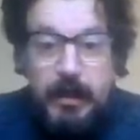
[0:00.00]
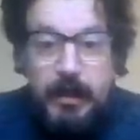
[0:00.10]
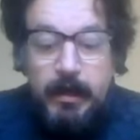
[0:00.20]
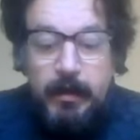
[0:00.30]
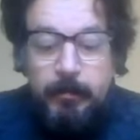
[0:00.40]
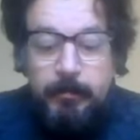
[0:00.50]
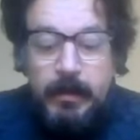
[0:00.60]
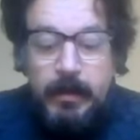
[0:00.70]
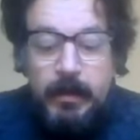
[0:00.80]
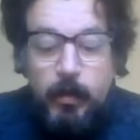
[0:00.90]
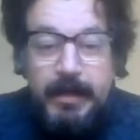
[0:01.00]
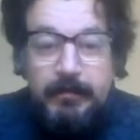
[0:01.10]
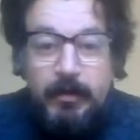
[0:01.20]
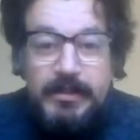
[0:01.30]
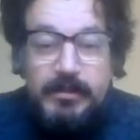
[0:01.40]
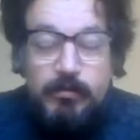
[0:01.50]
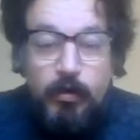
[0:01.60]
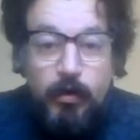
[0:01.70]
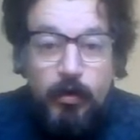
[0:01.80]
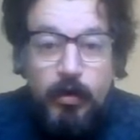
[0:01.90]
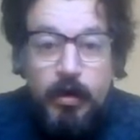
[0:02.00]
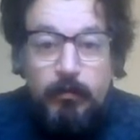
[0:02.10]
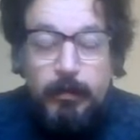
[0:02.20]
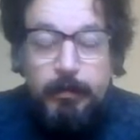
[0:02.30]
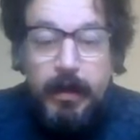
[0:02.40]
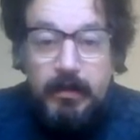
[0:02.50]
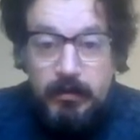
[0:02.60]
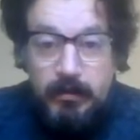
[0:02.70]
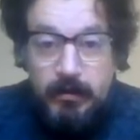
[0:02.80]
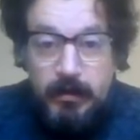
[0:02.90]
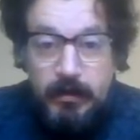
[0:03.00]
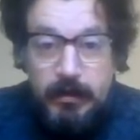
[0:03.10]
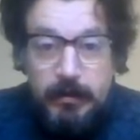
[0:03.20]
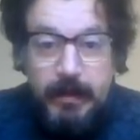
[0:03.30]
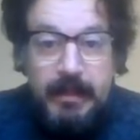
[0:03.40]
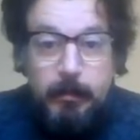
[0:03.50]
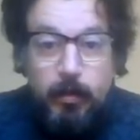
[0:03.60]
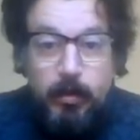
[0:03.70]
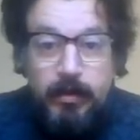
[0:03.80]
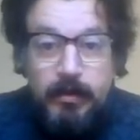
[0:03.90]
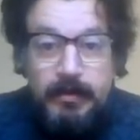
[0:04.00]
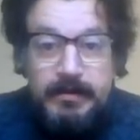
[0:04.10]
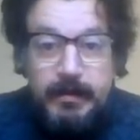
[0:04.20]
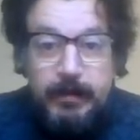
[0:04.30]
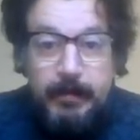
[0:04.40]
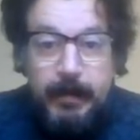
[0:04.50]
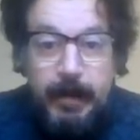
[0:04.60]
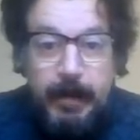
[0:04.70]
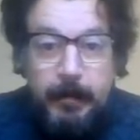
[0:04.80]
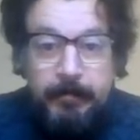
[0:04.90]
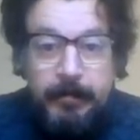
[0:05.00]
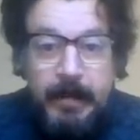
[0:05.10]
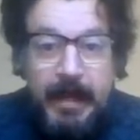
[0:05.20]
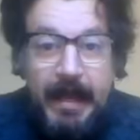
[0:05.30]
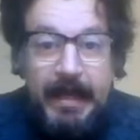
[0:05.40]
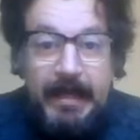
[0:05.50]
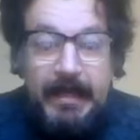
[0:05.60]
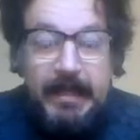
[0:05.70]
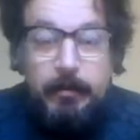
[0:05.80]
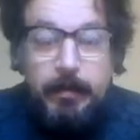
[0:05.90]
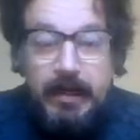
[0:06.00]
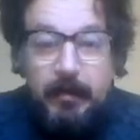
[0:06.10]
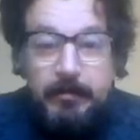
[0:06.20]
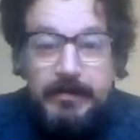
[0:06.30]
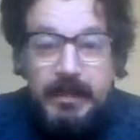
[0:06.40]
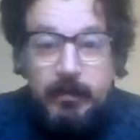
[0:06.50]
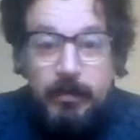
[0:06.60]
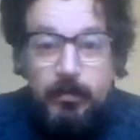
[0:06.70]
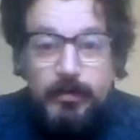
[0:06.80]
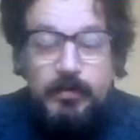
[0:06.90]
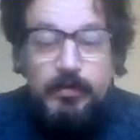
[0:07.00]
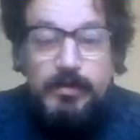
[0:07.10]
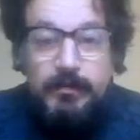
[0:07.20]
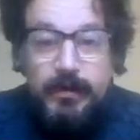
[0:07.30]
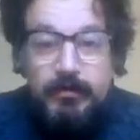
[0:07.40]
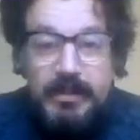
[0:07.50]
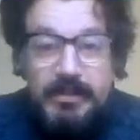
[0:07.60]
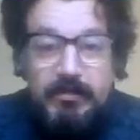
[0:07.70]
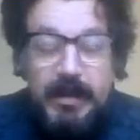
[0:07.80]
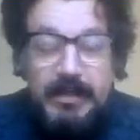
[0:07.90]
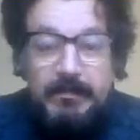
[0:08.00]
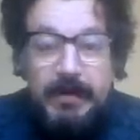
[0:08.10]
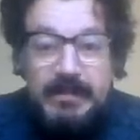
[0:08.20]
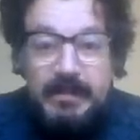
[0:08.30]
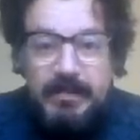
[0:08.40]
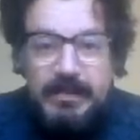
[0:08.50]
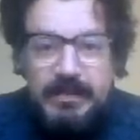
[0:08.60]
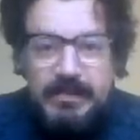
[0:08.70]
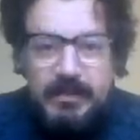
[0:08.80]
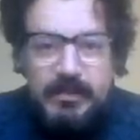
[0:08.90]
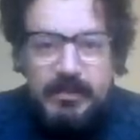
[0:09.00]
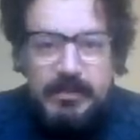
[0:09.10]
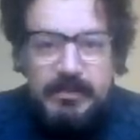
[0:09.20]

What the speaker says: we made a very strong rebuttal, making the point that angling had been lumped in with all sorts of other extractive activities, such as